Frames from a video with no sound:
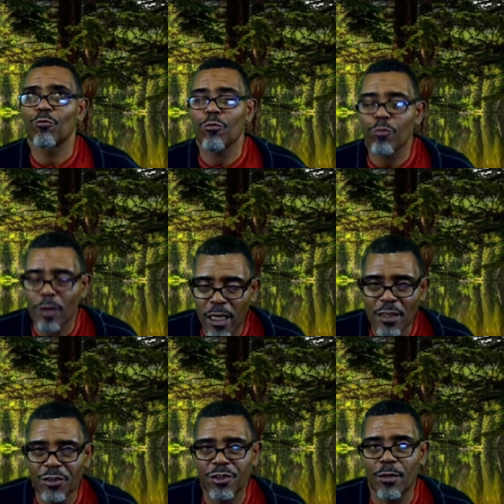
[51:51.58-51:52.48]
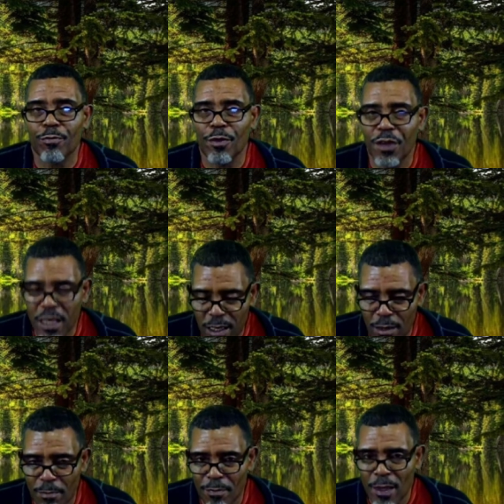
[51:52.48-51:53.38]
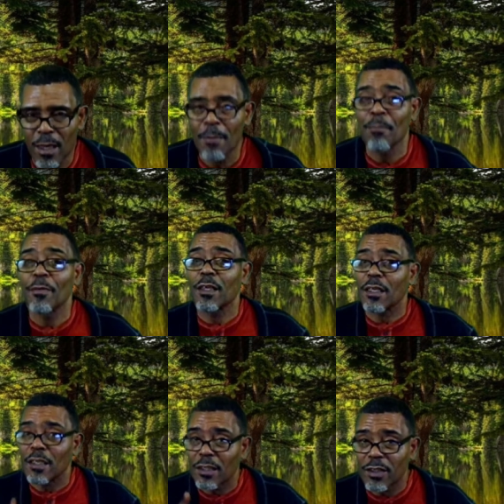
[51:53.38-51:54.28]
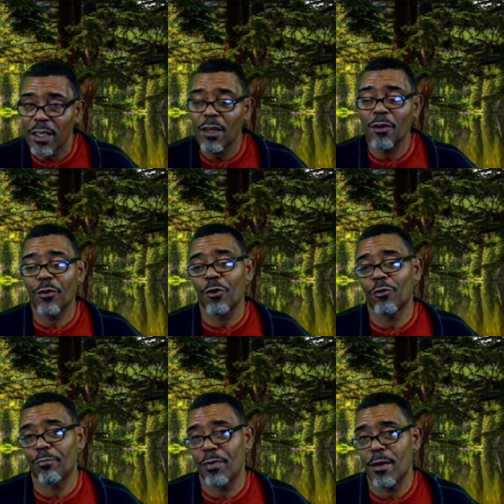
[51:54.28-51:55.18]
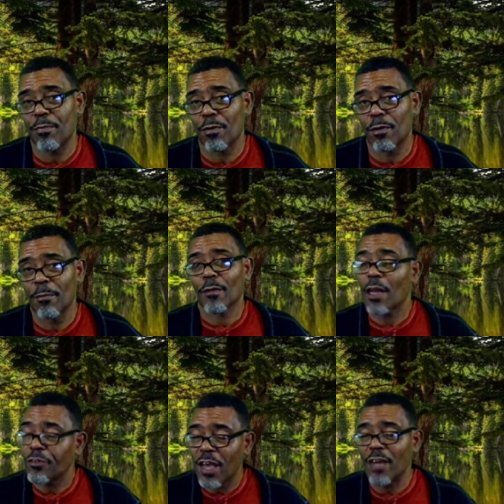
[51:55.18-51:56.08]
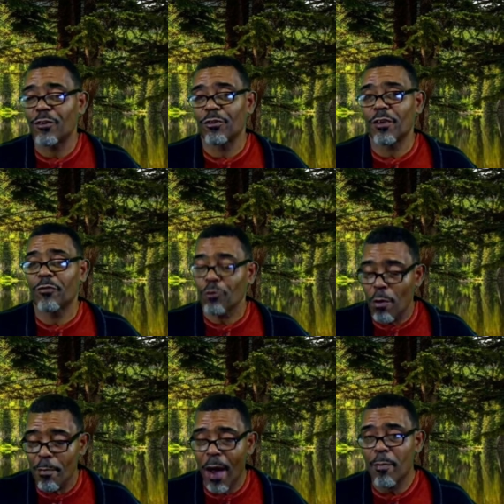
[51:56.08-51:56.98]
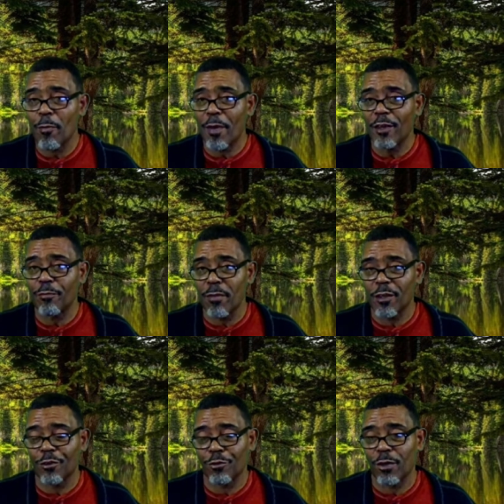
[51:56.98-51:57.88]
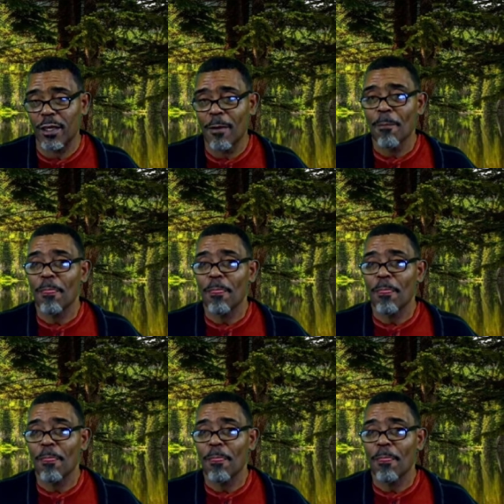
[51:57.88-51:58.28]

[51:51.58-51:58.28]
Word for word: relationship with Him, get under those people, attach yourself to a Bible based ministry,